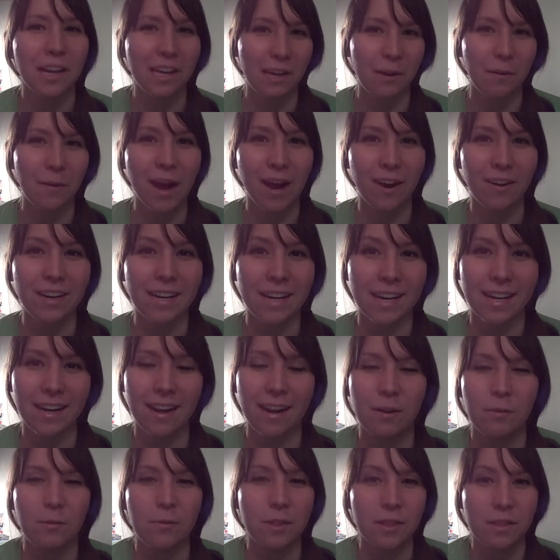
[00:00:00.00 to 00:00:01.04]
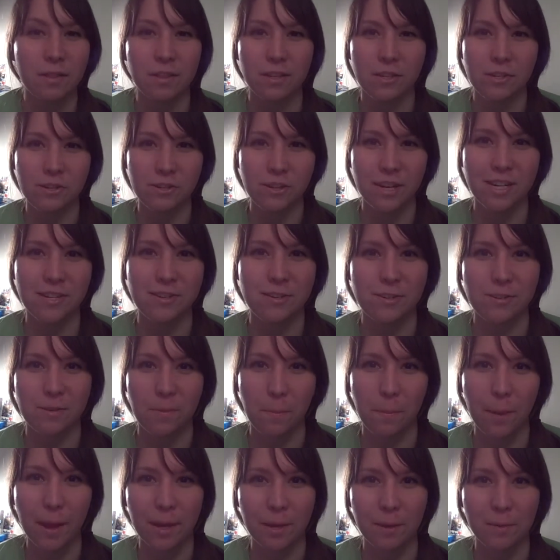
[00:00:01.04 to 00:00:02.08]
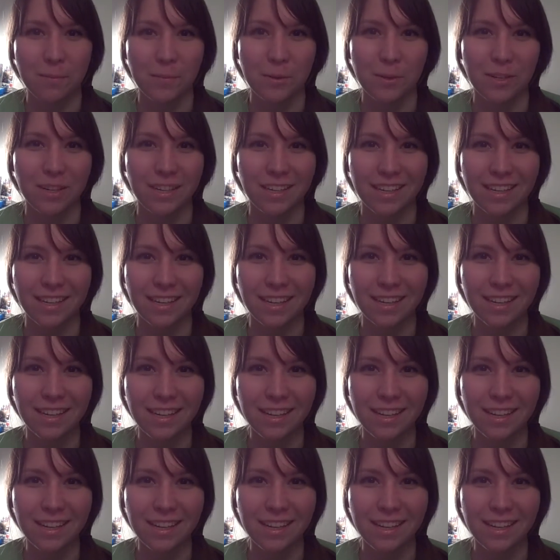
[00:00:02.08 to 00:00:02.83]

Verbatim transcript: to go out and connect with the strangers in my community